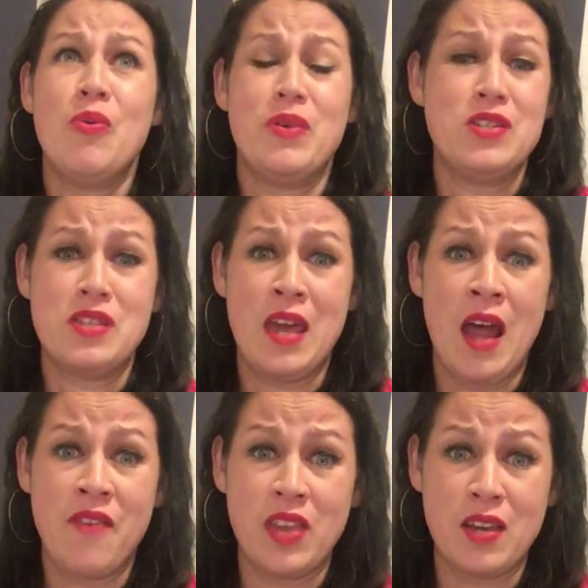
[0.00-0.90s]
we just can't
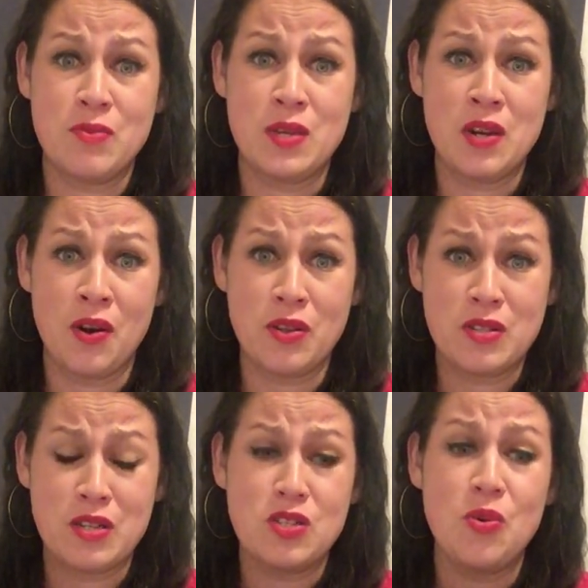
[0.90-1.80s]
have that because we need our glue sticks.